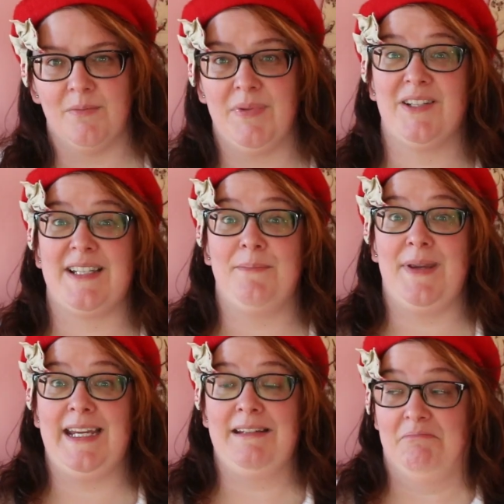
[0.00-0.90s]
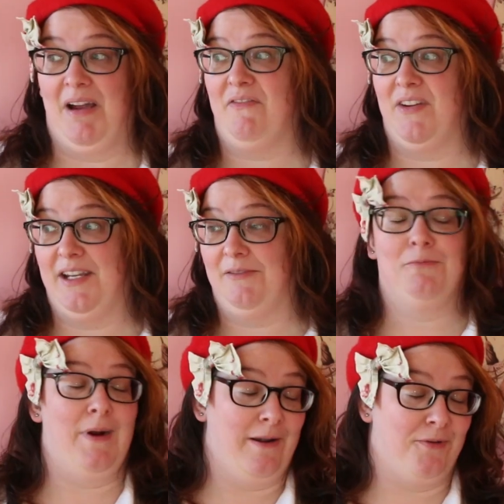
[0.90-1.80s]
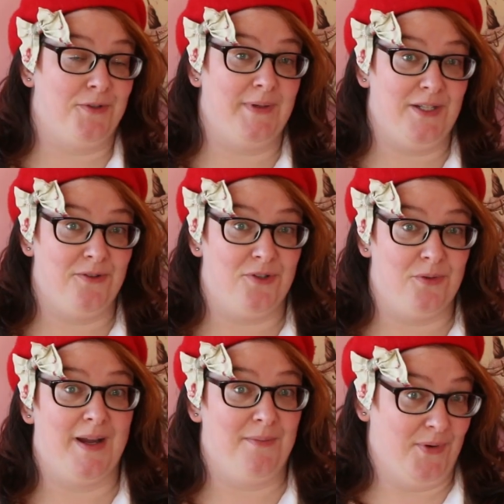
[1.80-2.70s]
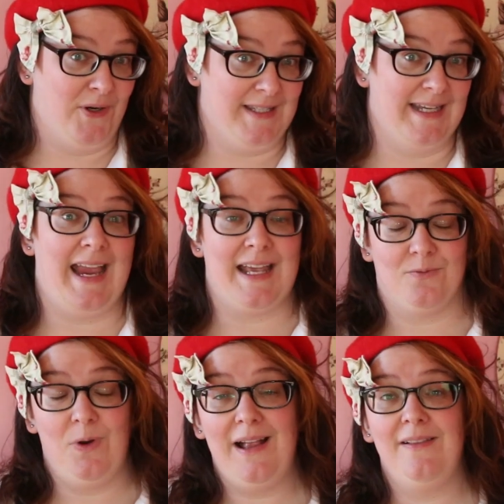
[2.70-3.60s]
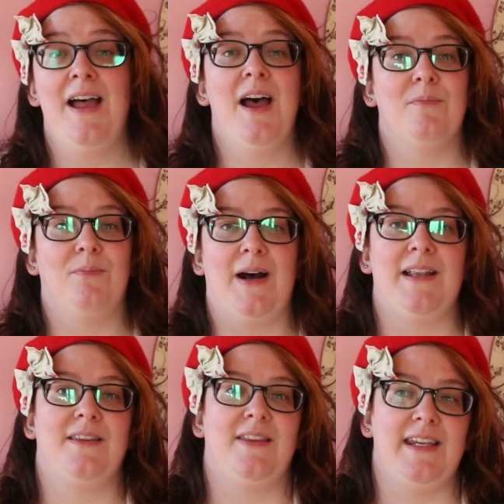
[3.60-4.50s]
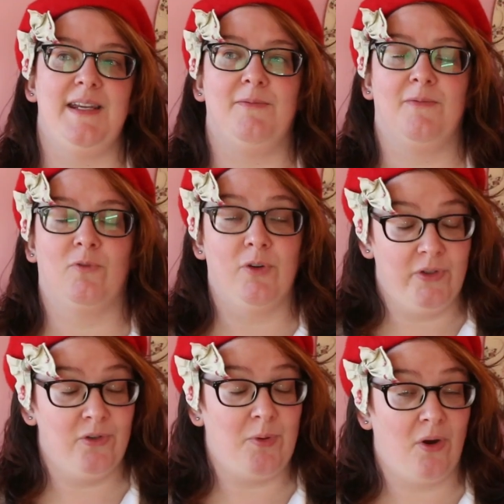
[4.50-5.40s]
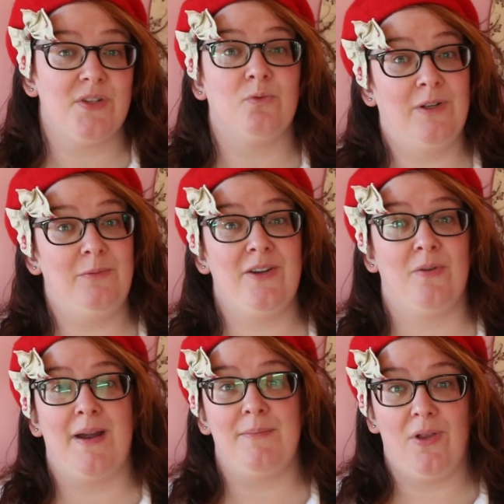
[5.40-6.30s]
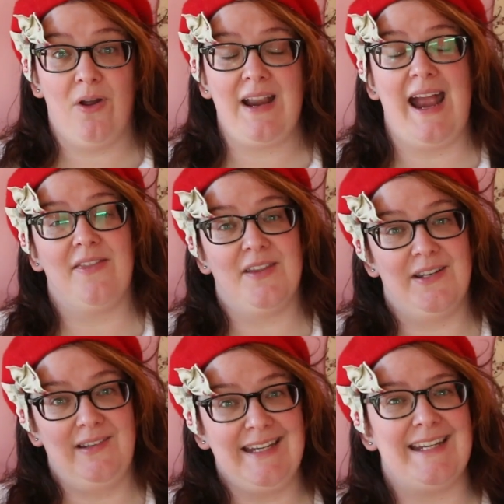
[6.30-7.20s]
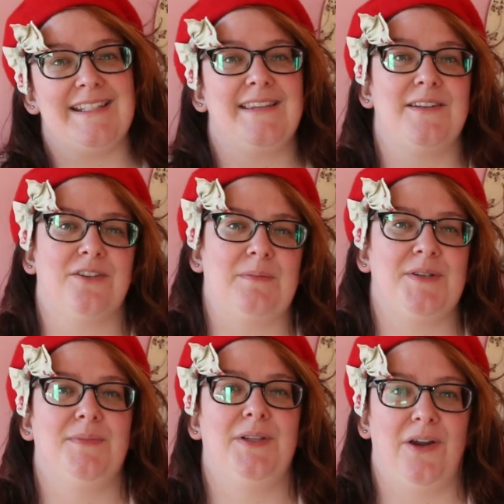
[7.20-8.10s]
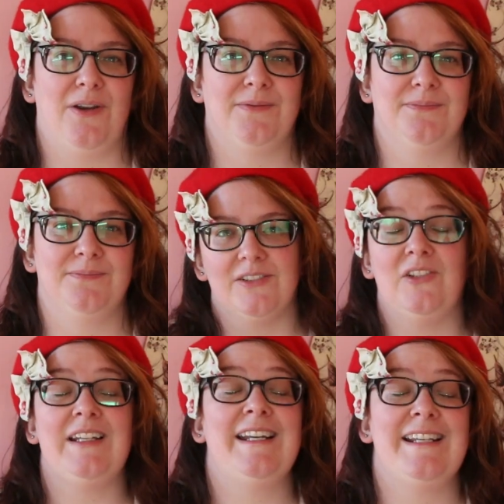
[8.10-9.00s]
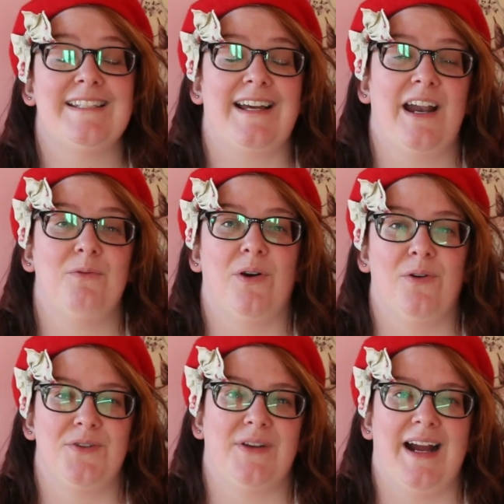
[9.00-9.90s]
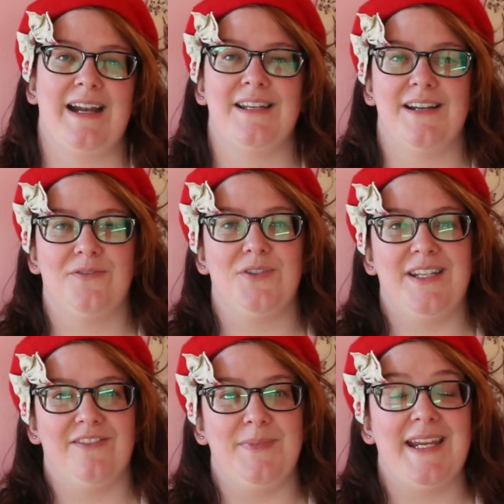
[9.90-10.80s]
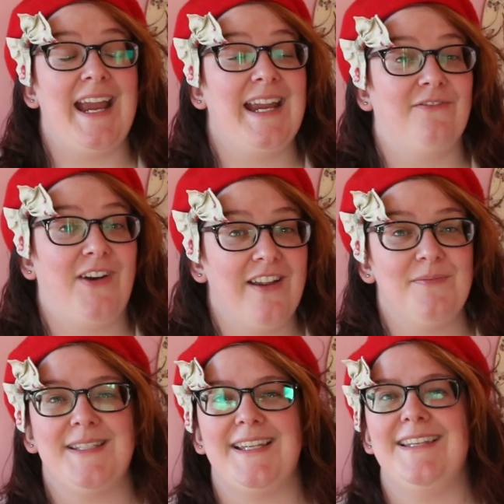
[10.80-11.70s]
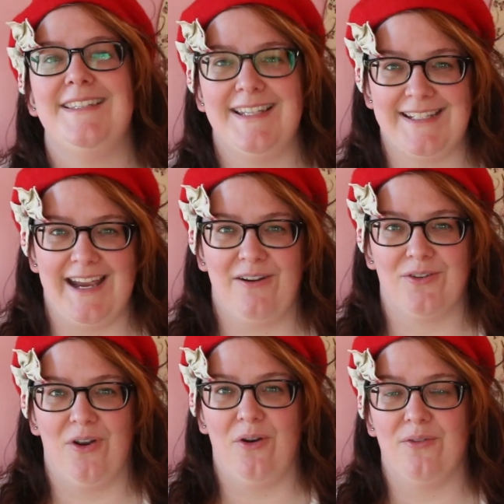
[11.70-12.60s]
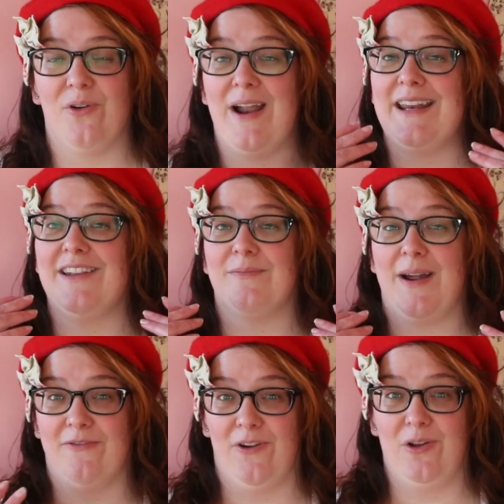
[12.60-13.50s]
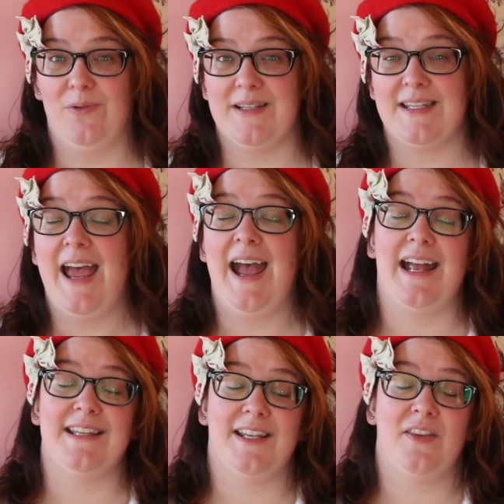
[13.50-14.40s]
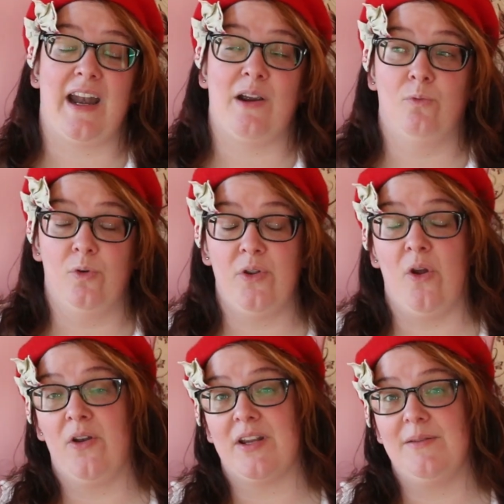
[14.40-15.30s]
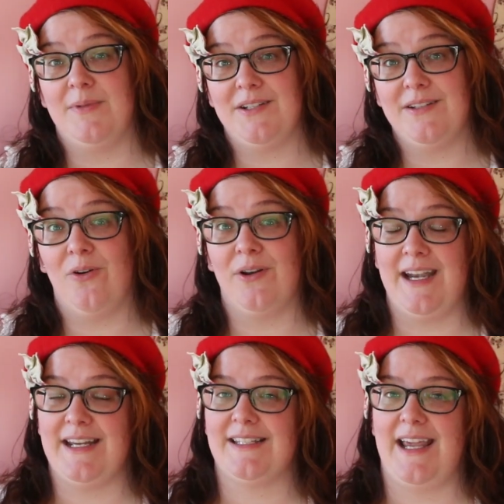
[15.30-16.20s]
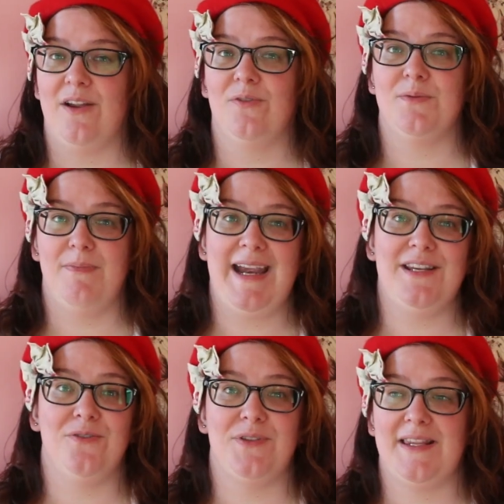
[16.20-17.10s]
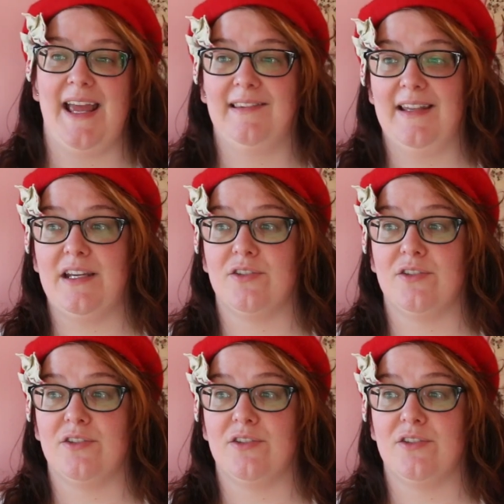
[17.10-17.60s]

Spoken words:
Because I'm me, I figured why not do a YouTube unboxing as well, but the review post will be on my blog and the link is in the description below. Lolita Inside were also kind enough to give me a 5% discount code for any of my followers and said that I would earn a commission on any sales made using that link.